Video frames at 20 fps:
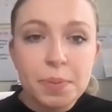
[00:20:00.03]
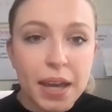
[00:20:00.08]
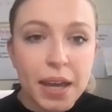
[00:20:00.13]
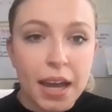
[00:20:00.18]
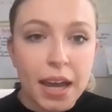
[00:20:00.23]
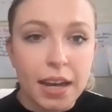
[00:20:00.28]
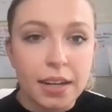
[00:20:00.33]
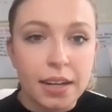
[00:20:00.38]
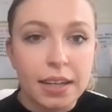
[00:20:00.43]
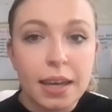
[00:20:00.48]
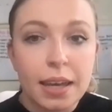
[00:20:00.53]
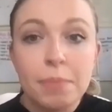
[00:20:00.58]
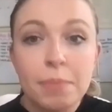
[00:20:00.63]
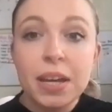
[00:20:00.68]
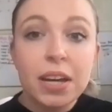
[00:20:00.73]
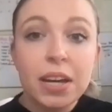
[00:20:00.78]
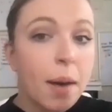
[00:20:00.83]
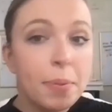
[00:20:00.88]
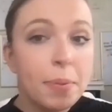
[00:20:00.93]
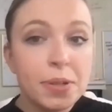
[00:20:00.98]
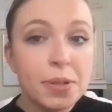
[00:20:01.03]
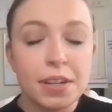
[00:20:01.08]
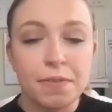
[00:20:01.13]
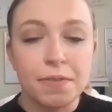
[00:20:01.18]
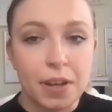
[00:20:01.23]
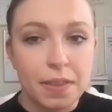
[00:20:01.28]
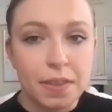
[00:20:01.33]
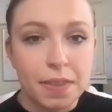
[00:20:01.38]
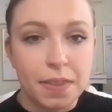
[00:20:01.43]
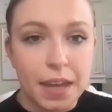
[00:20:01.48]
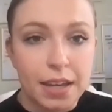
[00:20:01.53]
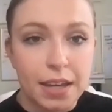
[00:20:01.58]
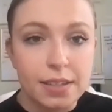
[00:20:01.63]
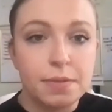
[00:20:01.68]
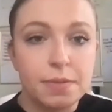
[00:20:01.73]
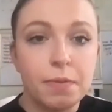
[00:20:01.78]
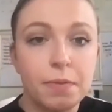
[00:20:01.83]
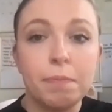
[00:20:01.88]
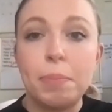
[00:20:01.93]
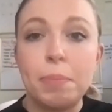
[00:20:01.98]
plan can be a couple different
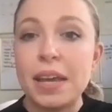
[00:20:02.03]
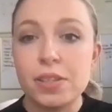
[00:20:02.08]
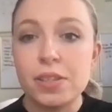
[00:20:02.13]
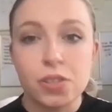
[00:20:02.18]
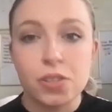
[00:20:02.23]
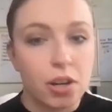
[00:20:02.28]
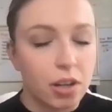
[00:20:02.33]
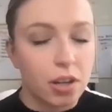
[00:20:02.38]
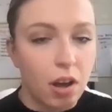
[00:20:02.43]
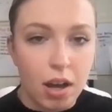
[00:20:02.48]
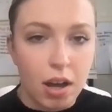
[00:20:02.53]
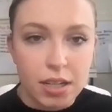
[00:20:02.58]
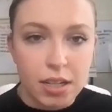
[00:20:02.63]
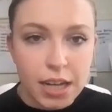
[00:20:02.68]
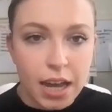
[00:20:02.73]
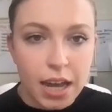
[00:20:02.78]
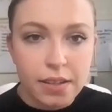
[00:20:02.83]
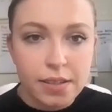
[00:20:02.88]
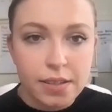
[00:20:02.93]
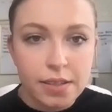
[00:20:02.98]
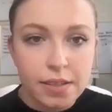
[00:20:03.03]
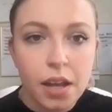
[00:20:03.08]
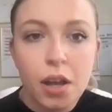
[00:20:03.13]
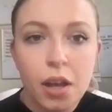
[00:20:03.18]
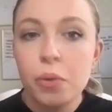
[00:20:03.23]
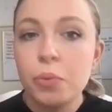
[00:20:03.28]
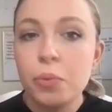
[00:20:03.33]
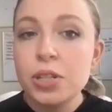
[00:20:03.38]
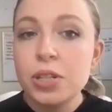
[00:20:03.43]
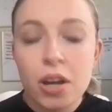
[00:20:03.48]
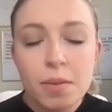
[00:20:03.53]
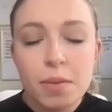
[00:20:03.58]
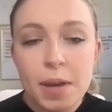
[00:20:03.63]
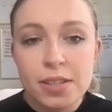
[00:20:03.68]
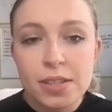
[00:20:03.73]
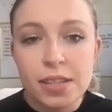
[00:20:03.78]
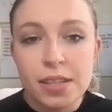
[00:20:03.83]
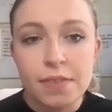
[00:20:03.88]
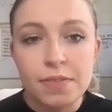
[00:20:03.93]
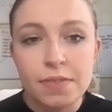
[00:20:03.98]
things based on context. We talk
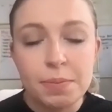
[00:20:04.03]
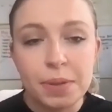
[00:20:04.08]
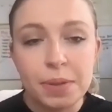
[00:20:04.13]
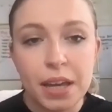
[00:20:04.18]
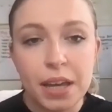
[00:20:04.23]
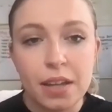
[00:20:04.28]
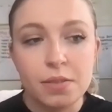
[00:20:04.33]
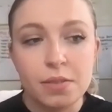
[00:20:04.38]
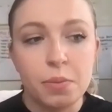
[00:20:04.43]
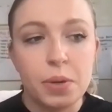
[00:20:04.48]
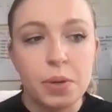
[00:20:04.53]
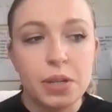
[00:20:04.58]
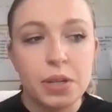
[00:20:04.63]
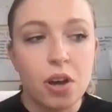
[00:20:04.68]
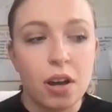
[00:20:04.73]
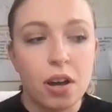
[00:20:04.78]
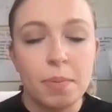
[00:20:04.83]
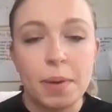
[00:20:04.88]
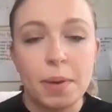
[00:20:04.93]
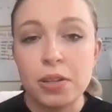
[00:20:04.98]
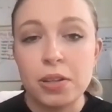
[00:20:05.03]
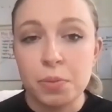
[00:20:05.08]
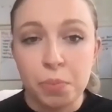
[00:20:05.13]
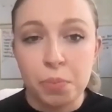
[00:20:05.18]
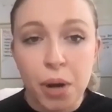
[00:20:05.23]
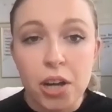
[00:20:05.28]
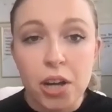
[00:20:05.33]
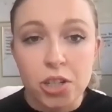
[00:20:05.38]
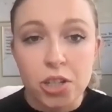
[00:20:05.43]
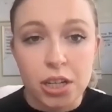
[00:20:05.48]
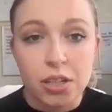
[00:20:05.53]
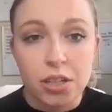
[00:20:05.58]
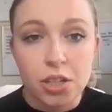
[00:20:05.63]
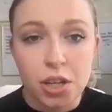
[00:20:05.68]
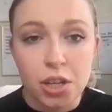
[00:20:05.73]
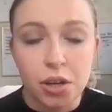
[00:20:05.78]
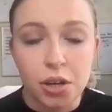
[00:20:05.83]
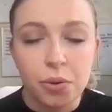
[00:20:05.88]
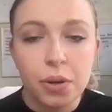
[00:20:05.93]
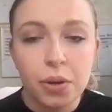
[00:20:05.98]
about safety plans when we talk about depression
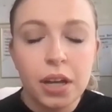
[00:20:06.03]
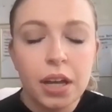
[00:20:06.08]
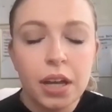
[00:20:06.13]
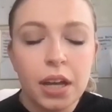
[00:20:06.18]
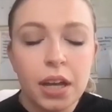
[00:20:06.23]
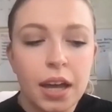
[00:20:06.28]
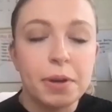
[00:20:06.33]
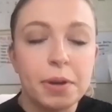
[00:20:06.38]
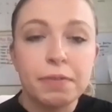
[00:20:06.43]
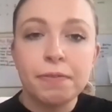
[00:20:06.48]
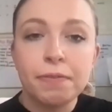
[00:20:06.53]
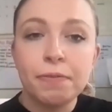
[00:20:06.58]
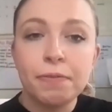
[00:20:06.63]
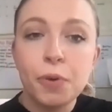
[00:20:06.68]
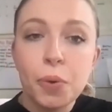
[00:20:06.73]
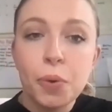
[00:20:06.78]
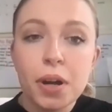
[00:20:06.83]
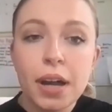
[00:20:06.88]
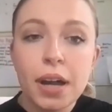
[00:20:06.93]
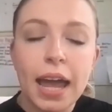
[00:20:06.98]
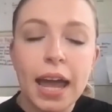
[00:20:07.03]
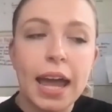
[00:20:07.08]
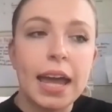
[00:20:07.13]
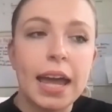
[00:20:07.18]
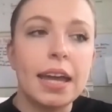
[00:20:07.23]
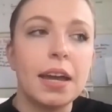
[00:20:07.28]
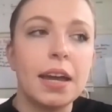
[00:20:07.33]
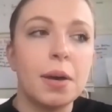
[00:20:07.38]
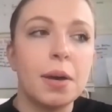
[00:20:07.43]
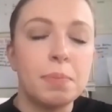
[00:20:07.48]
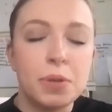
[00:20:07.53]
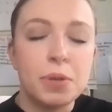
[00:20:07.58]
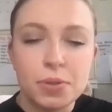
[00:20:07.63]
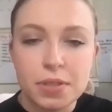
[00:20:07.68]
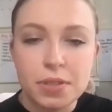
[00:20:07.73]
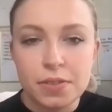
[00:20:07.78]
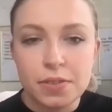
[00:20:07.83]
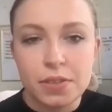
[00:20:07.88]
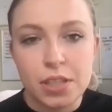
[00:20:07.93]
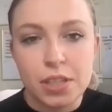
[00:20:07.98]
too. But for a
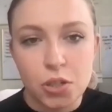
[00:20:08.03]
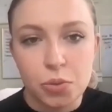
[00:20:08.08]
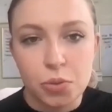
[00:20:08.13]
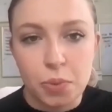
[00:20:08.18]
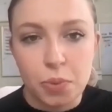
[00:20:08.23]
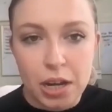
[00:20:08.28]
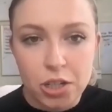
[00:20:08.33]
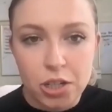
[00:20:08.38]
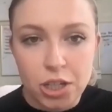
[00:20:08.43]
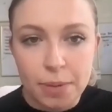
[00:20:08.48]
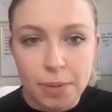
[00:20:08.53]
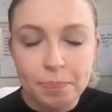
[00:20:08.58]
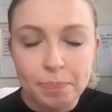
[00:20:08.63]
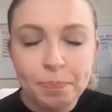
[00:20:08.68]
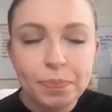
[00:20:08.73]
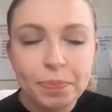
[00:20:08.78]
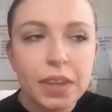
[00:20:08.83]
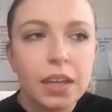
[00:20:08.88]
abusive situation,